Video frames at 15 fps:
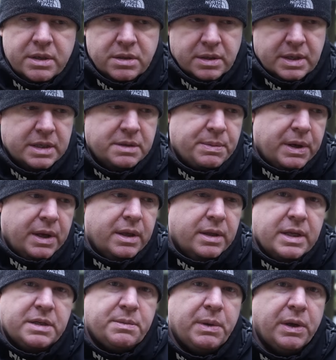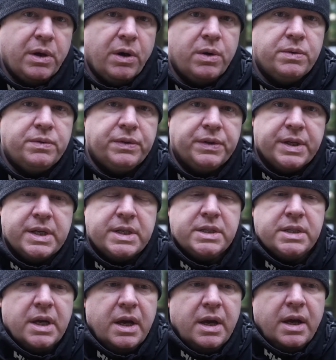So that's my goal for
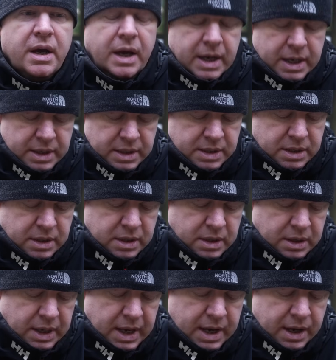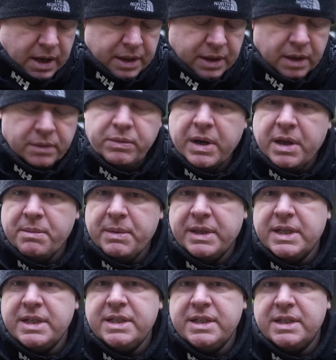this. And yeah, I'd
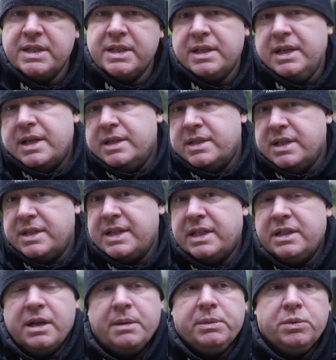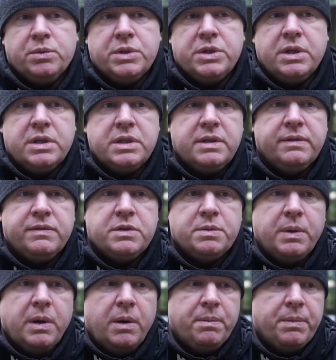recommend this as a setup and alternative as
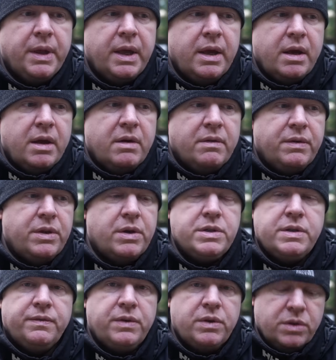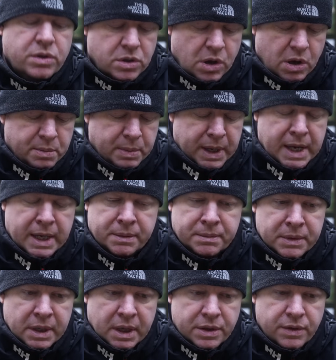well. For those of you that know me
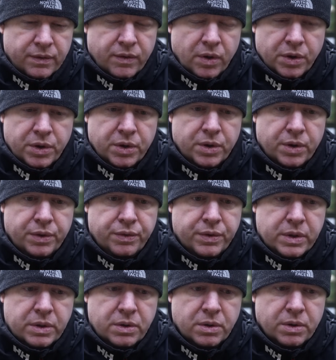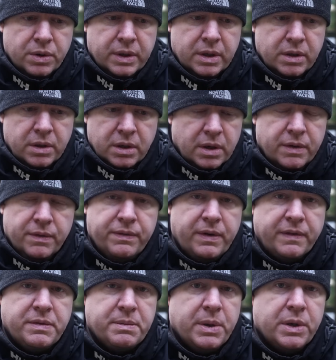and you've got your
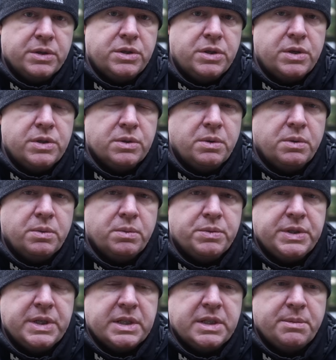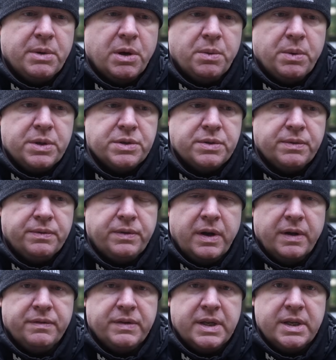5D Mark IIs or 60 Mark 1s or
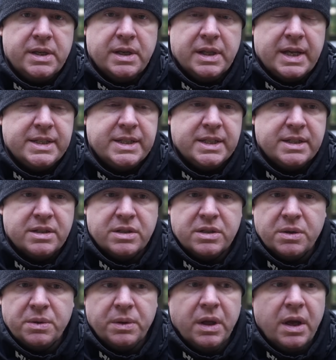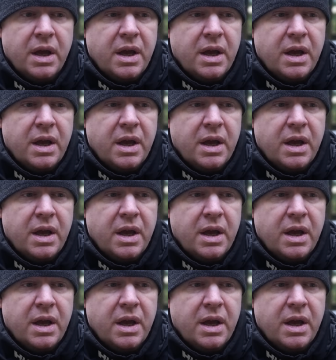5D classics and so on,